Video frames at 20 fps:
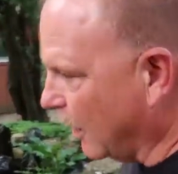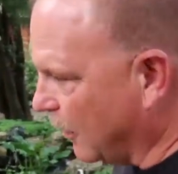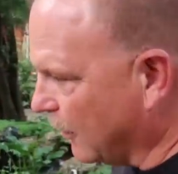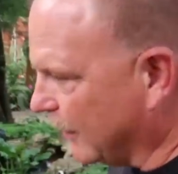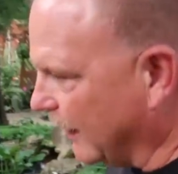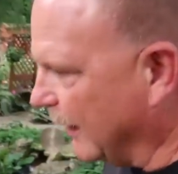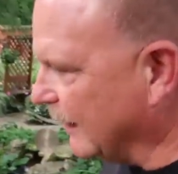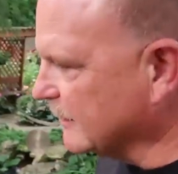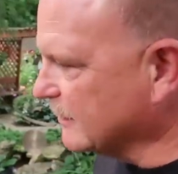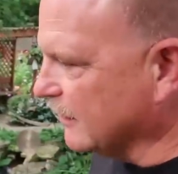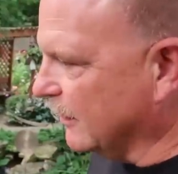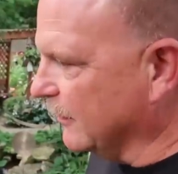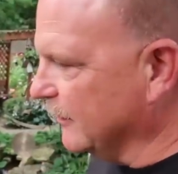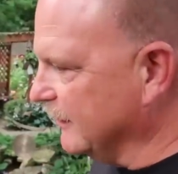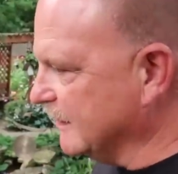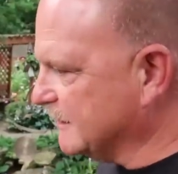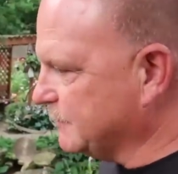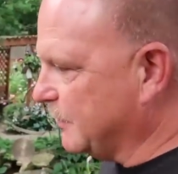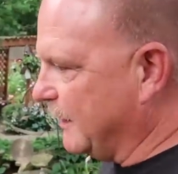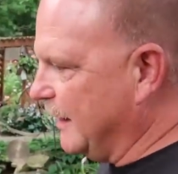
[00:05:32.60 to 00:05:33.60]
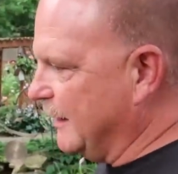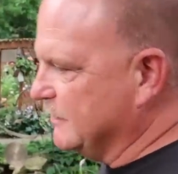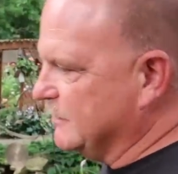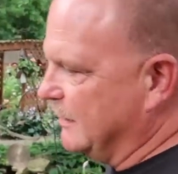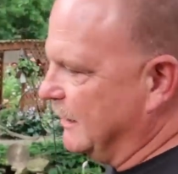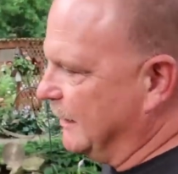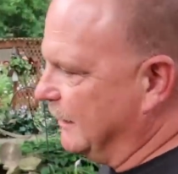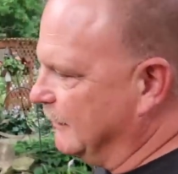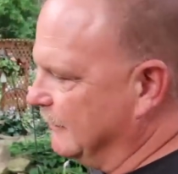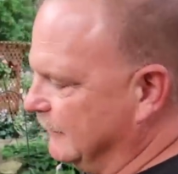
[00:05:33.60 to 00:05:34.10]
Okay, so this
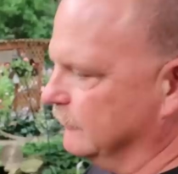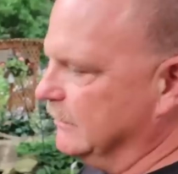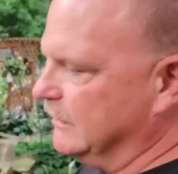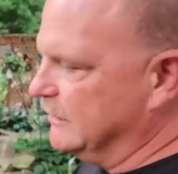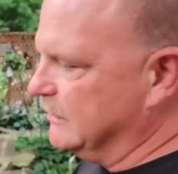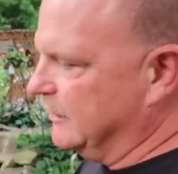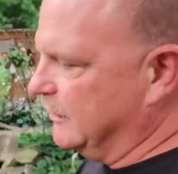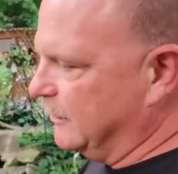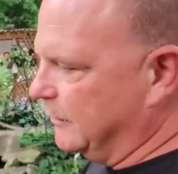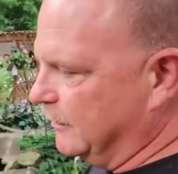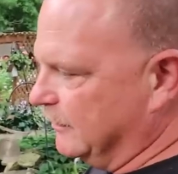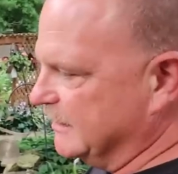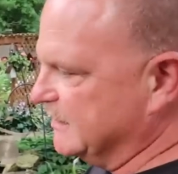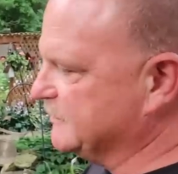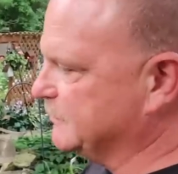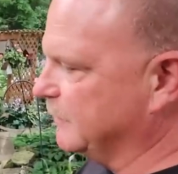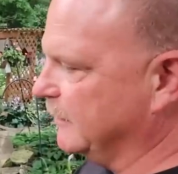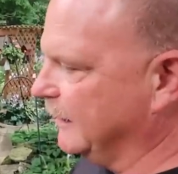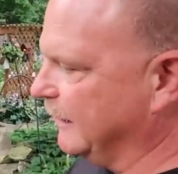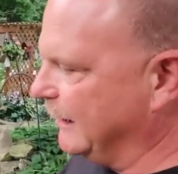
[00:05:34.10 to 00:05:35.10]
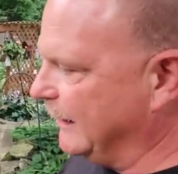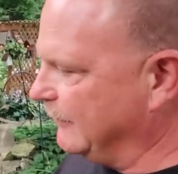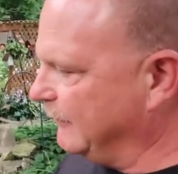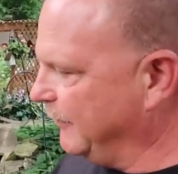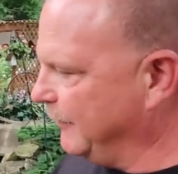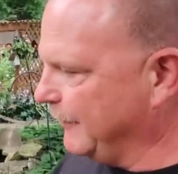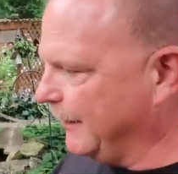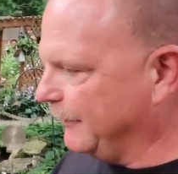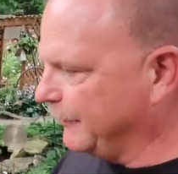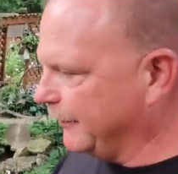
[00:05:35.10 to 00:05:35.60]
project we did early spring, and I
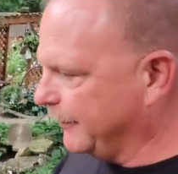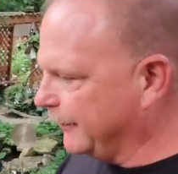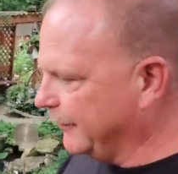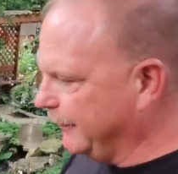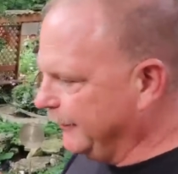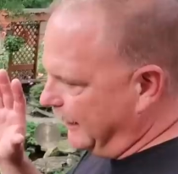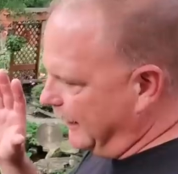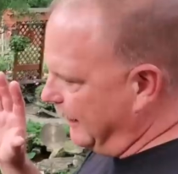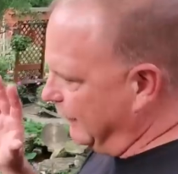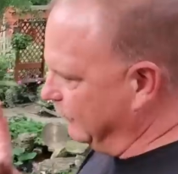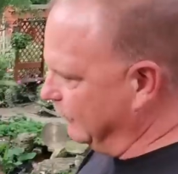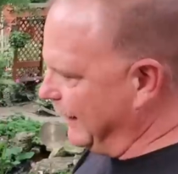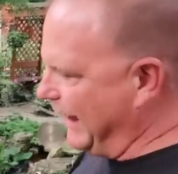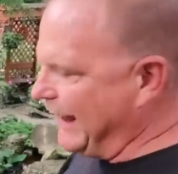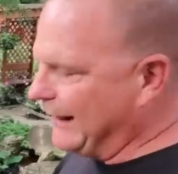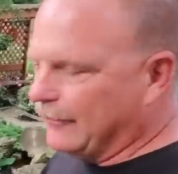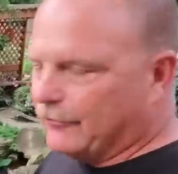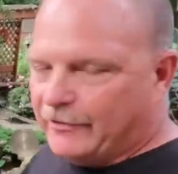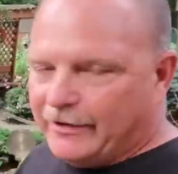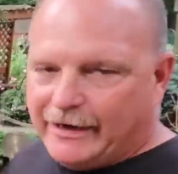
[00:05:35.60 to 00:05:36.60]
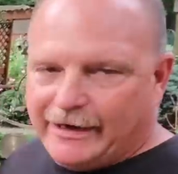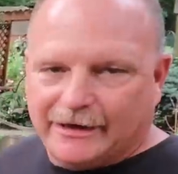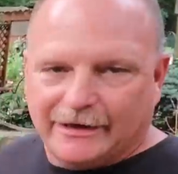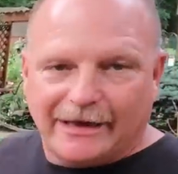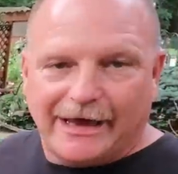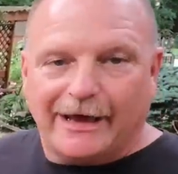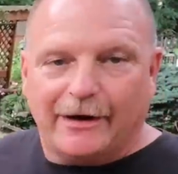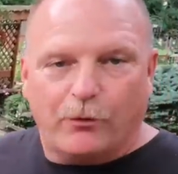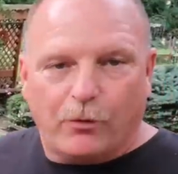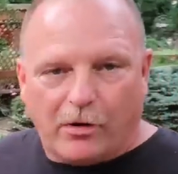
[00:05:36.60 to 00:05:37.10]
remember a lot of rain, a
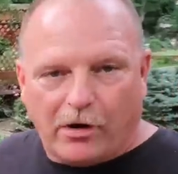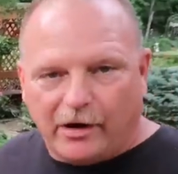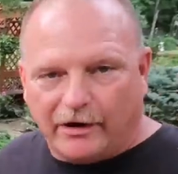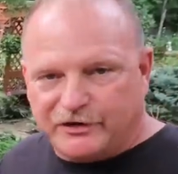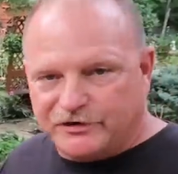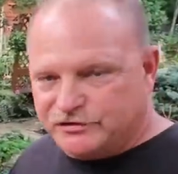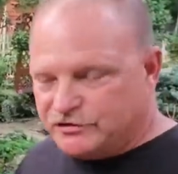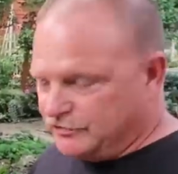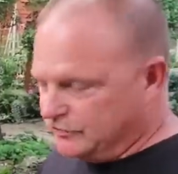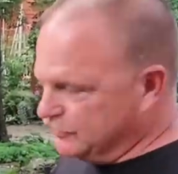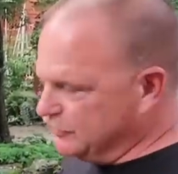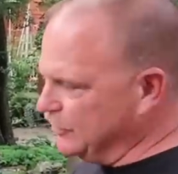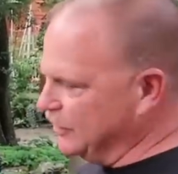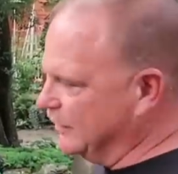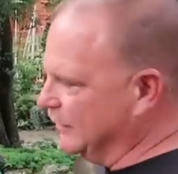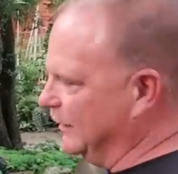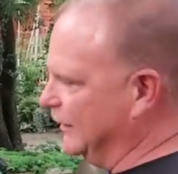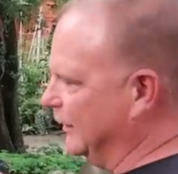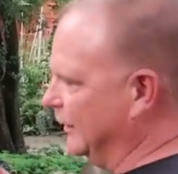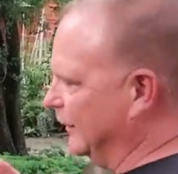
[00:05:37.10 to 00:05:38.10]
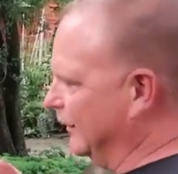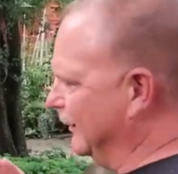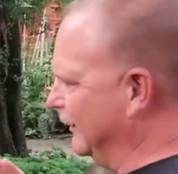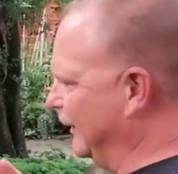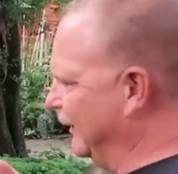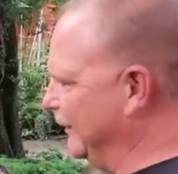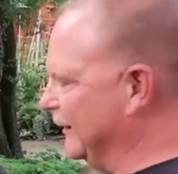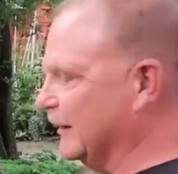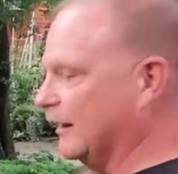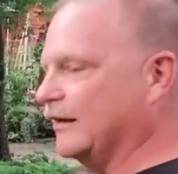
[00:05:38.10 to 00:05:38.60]
lot of water, so it took,
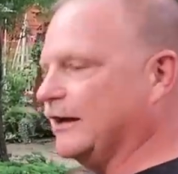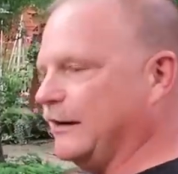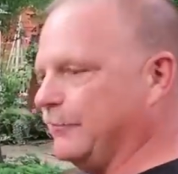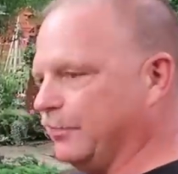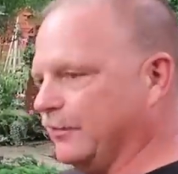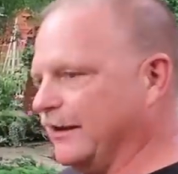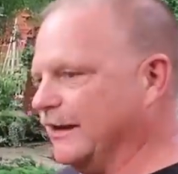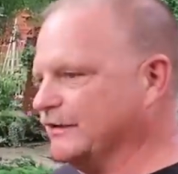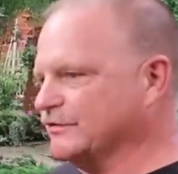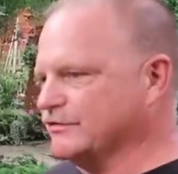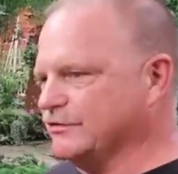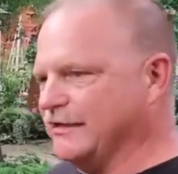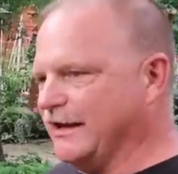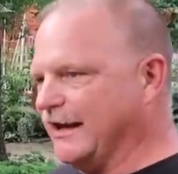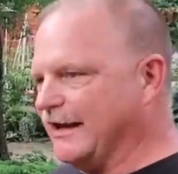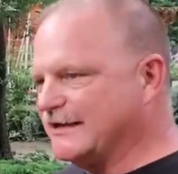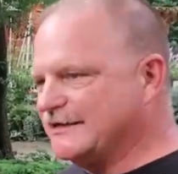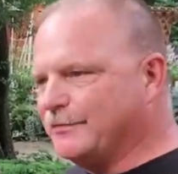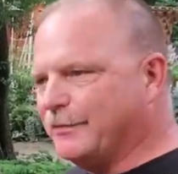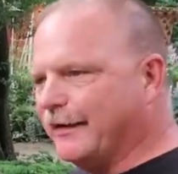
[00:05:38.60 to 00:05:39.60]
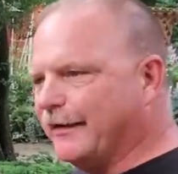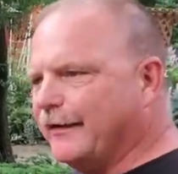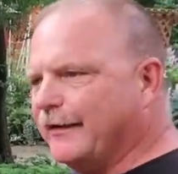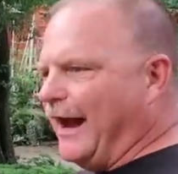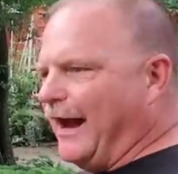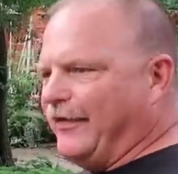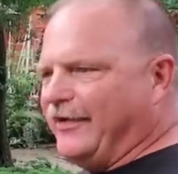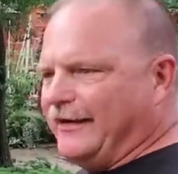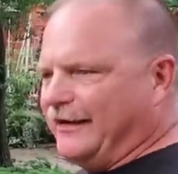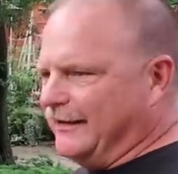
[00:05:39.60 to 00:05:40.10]
I think, a couple extra days, but
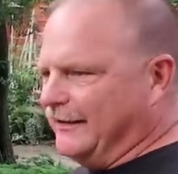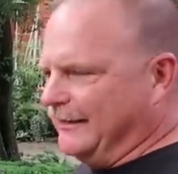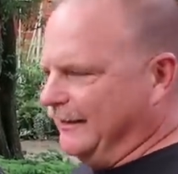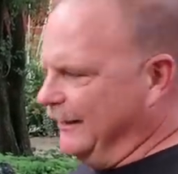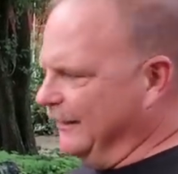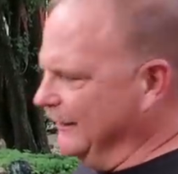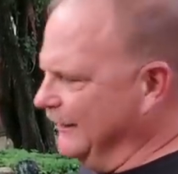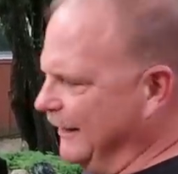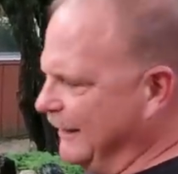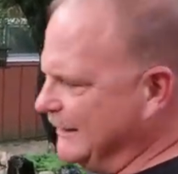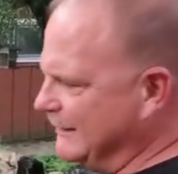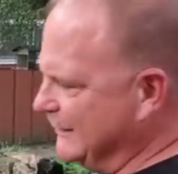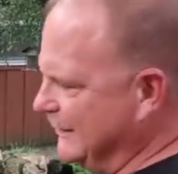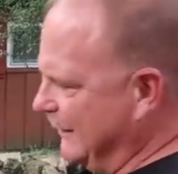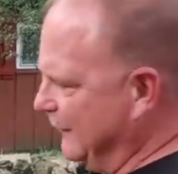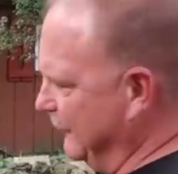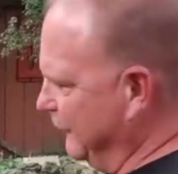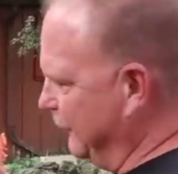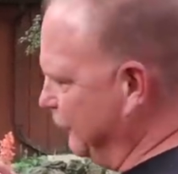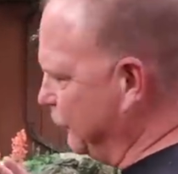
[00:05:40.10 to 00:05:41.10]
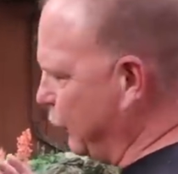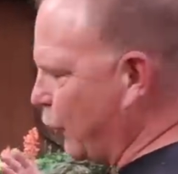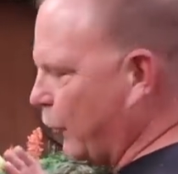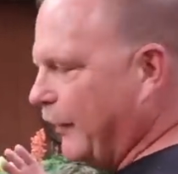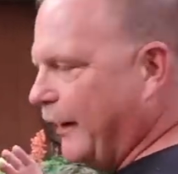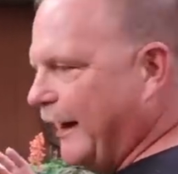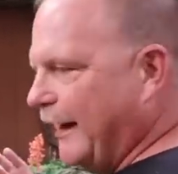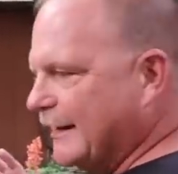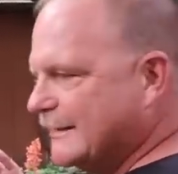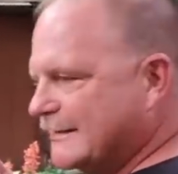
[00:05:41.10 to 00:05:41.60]
I think in less than 4
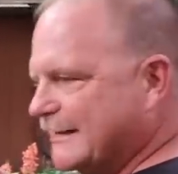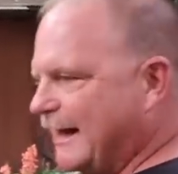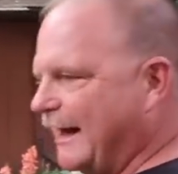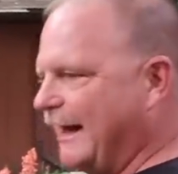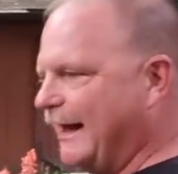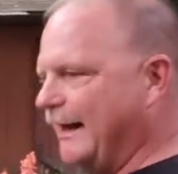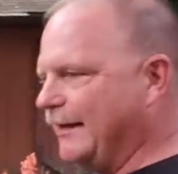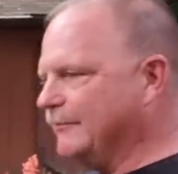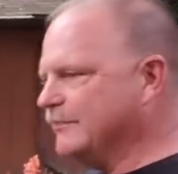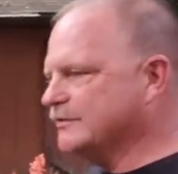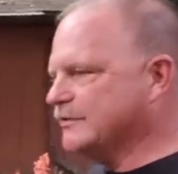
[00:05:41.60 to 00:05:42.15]
days' time,